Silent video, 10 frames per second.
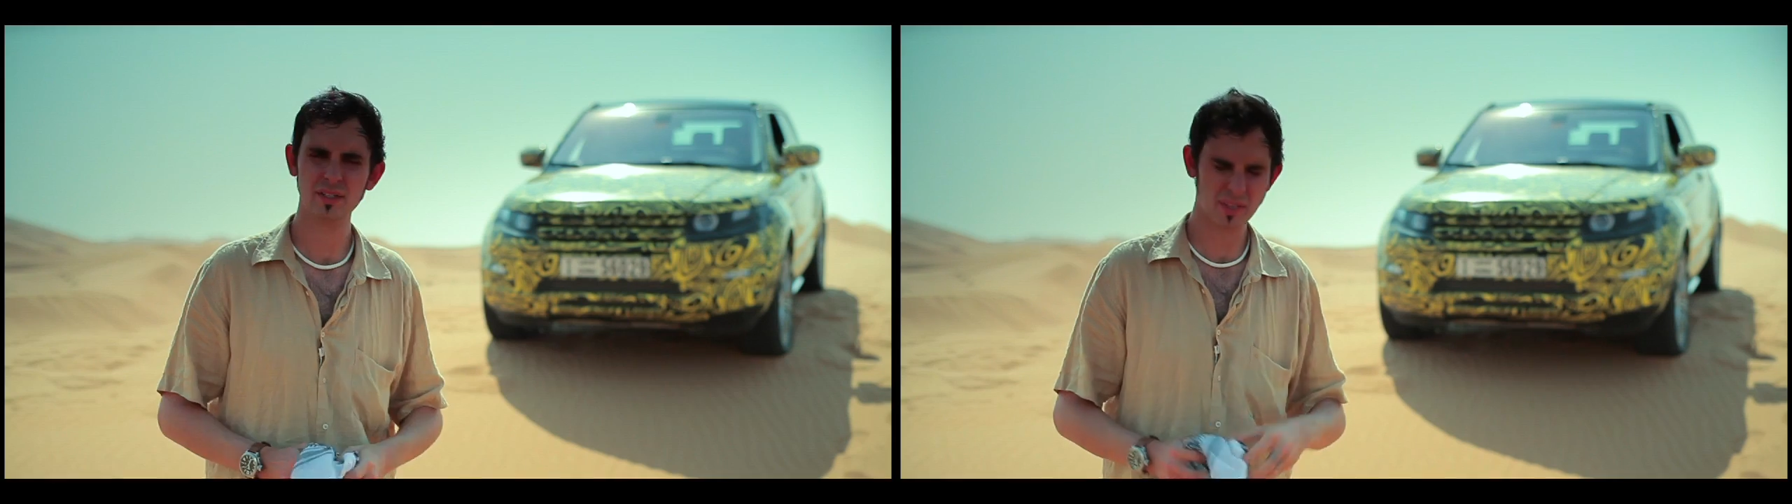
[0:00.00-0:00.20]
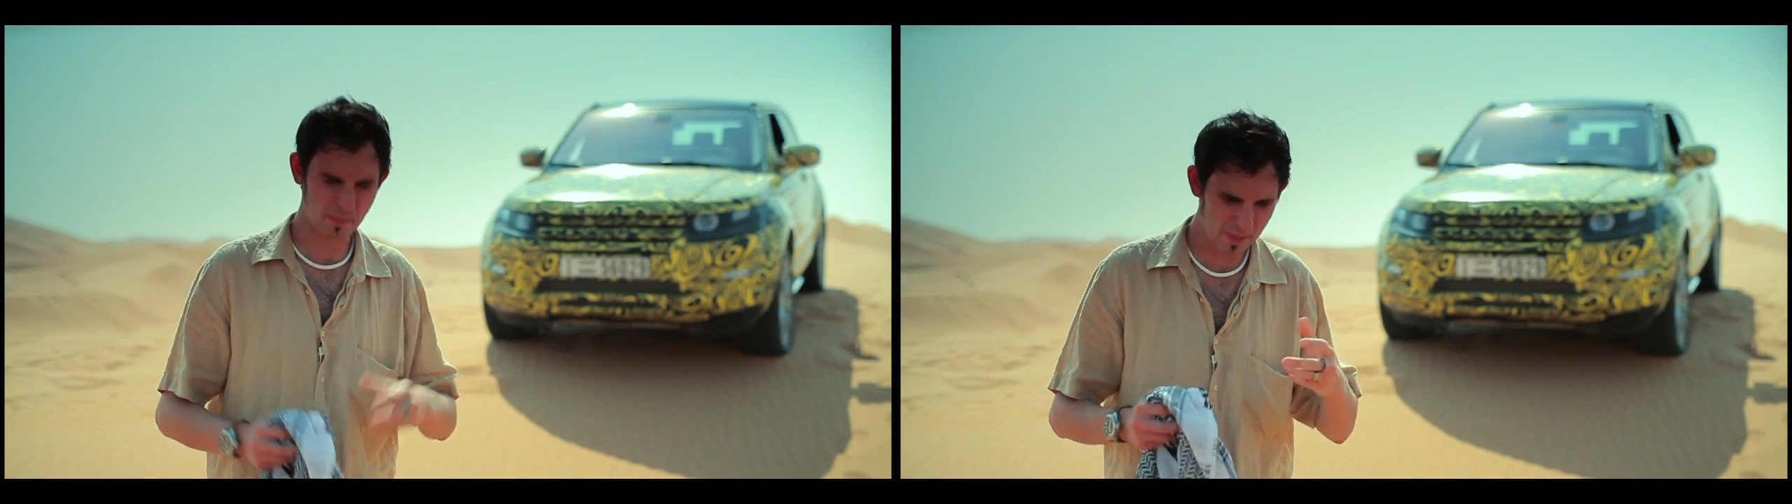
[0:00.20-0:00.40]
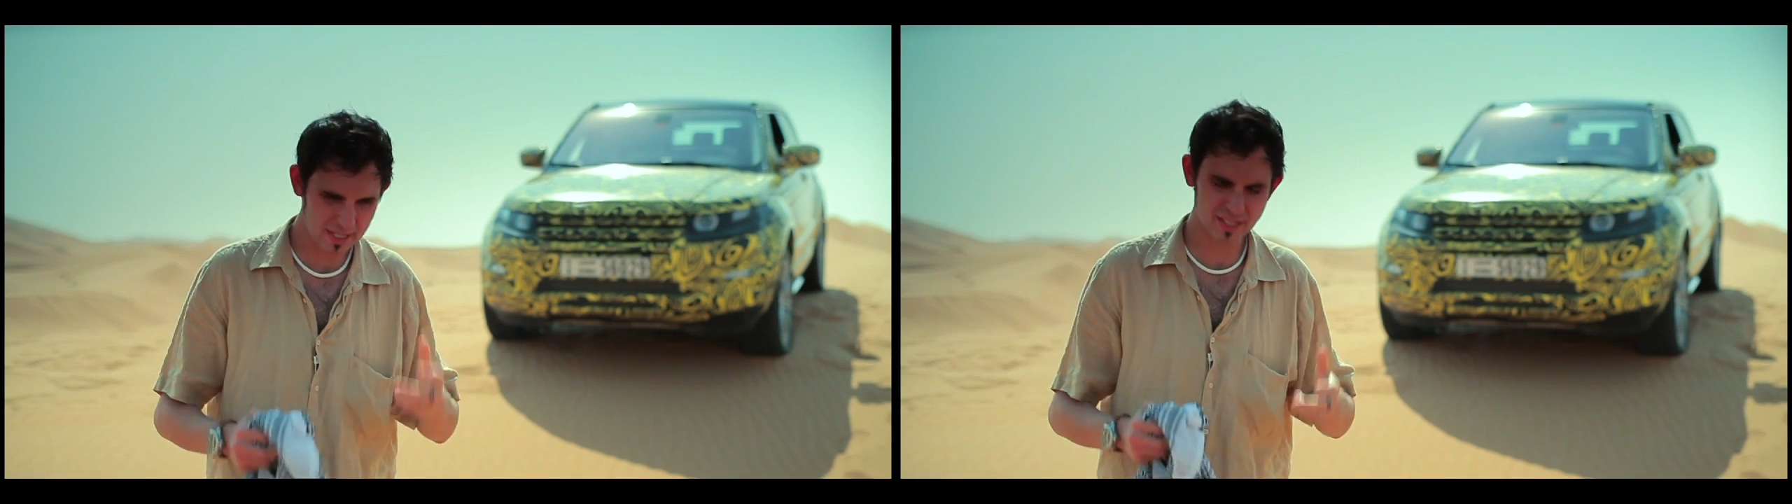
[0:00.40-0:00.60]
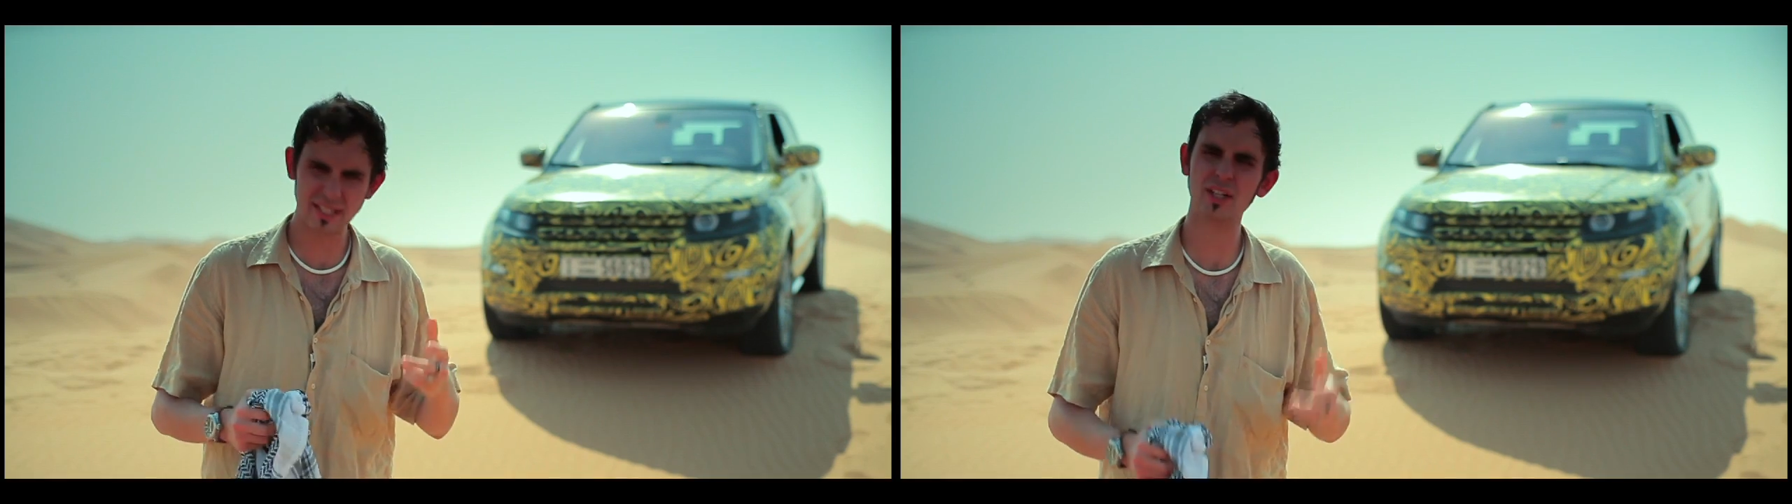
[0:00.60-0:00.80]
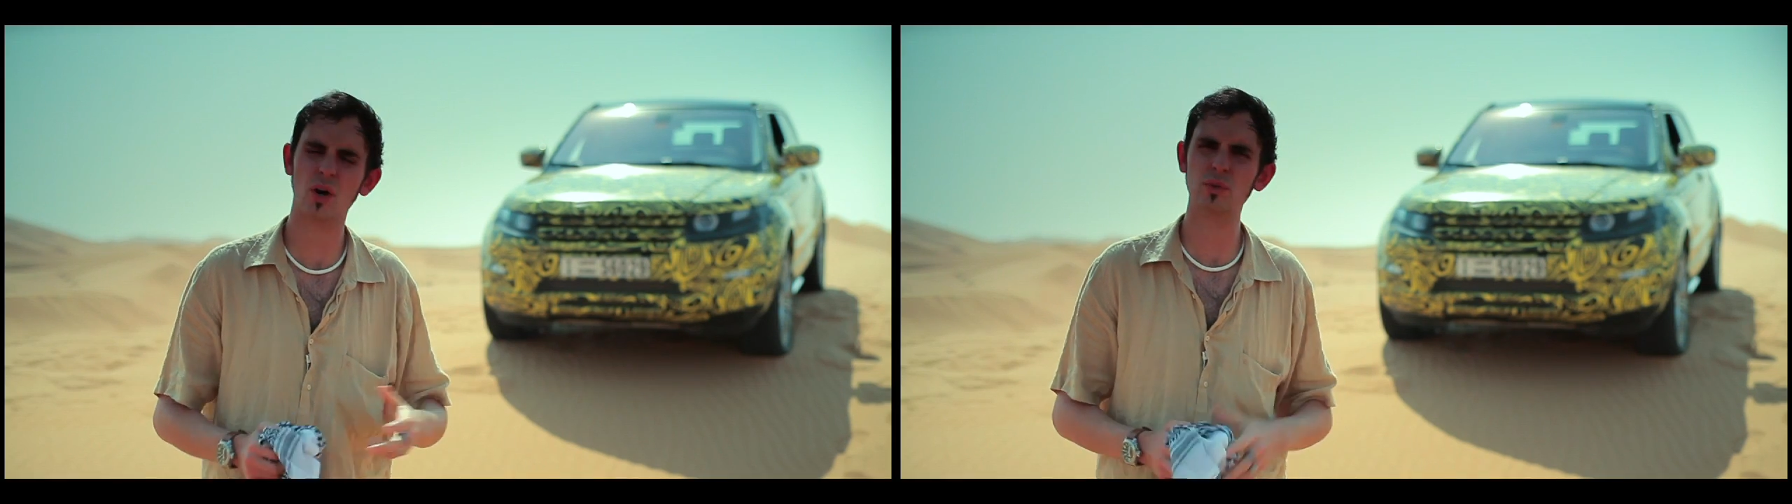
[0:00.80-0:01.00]
to the
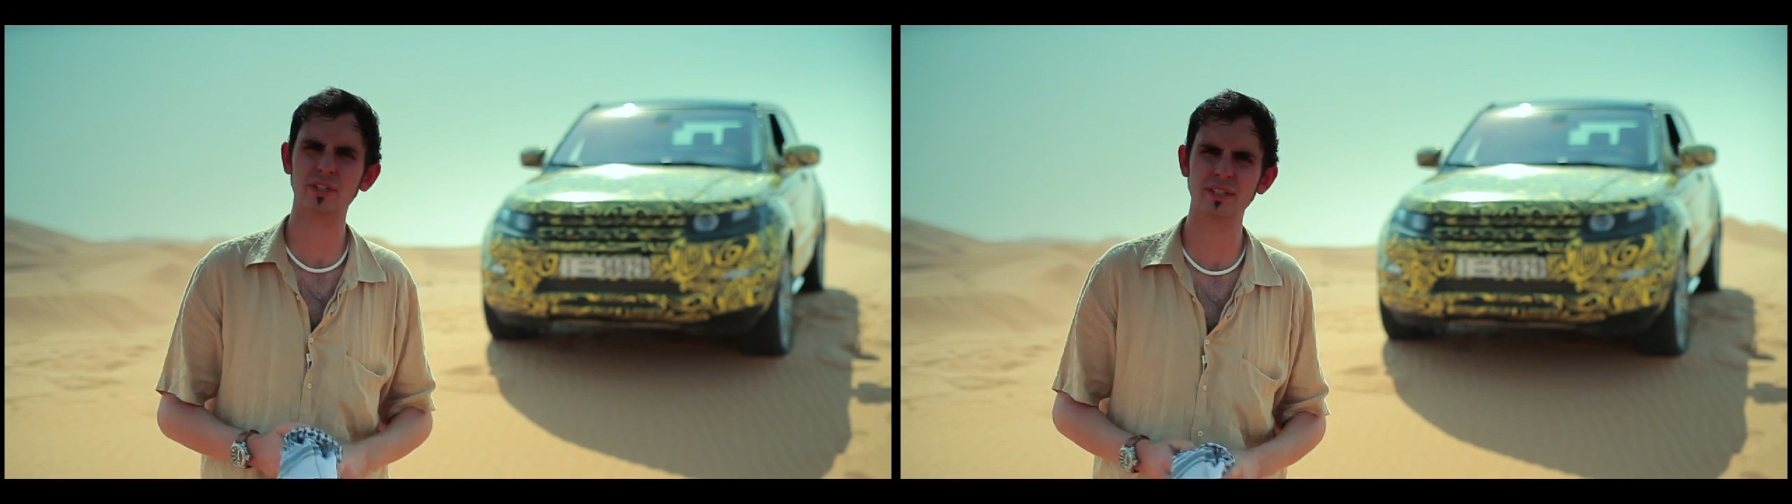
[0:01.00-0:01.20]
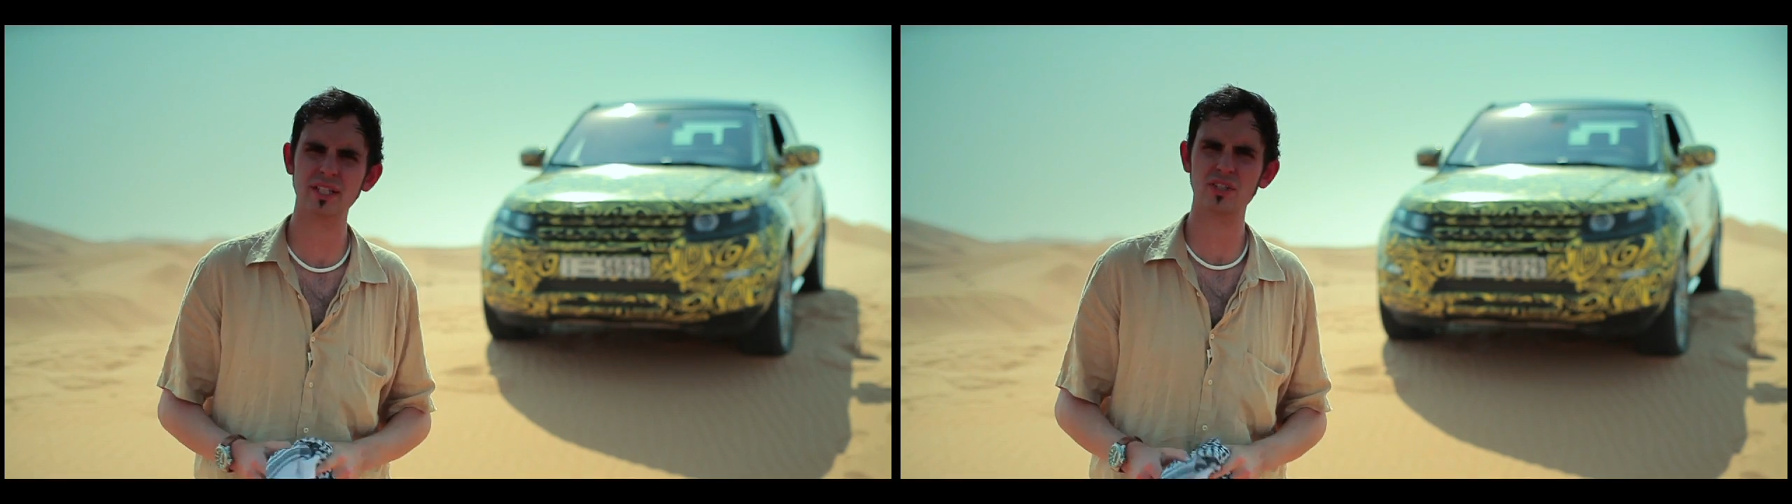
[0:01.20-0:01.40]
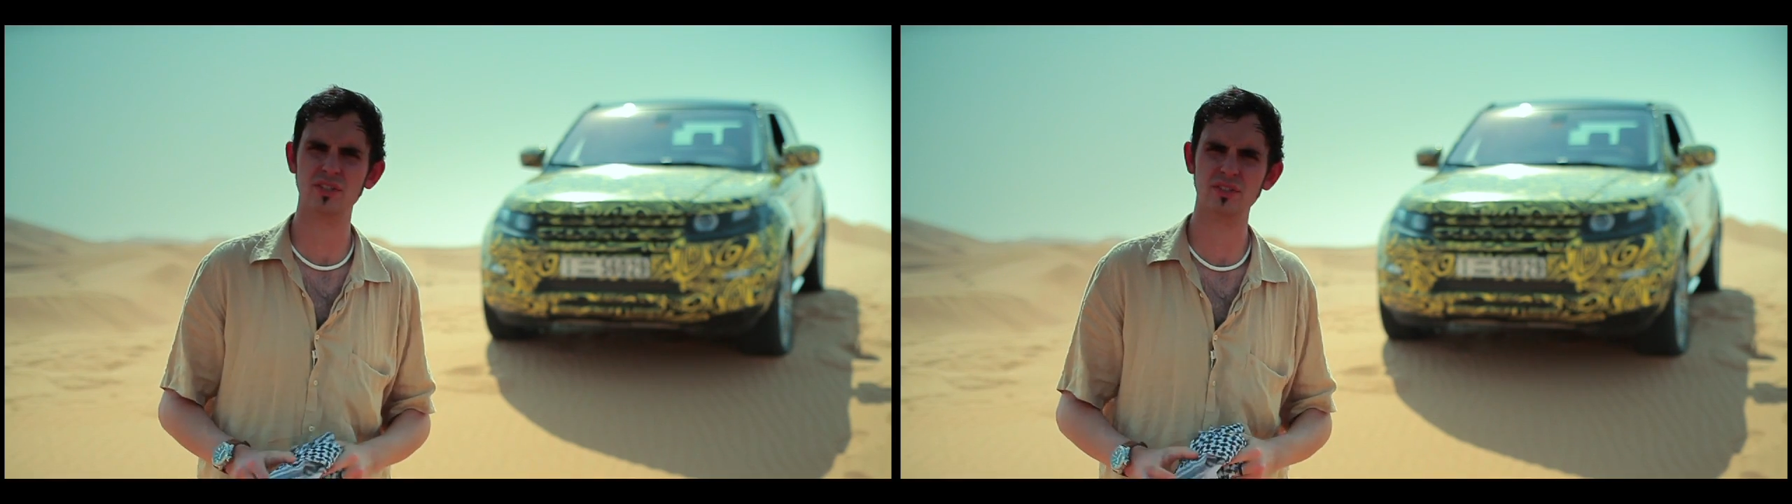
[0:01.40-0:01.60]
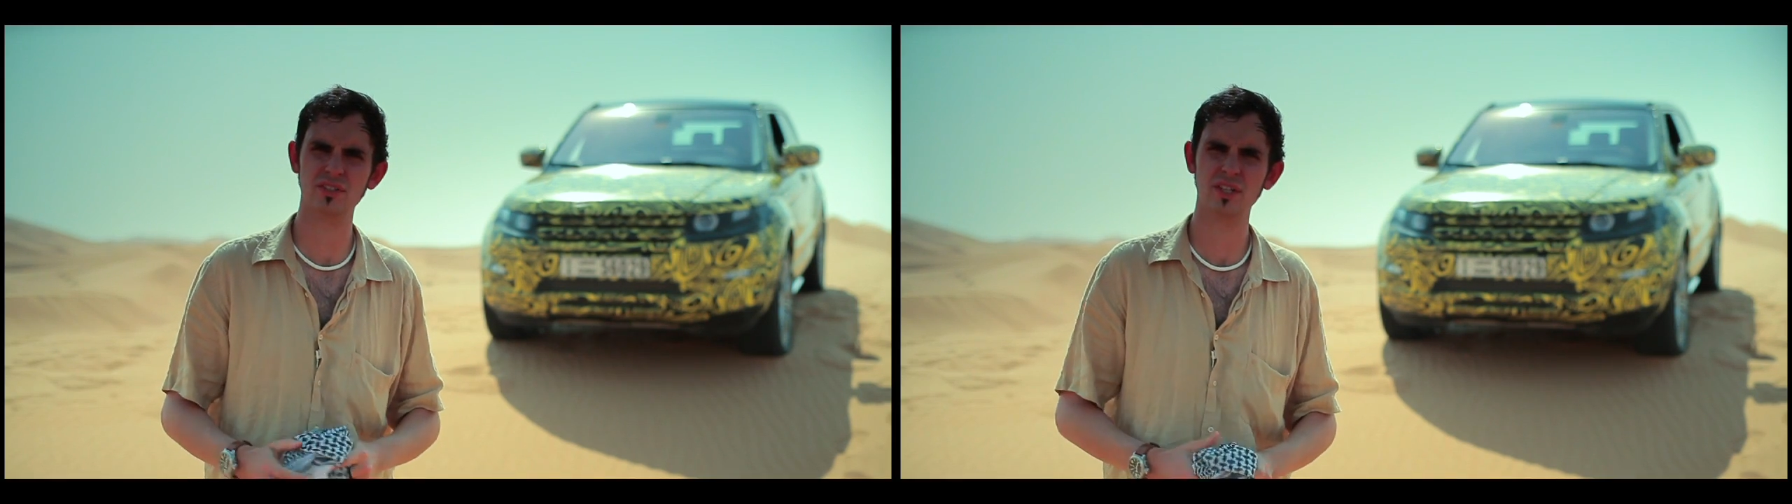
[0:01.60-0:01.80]
bitterly cold conditions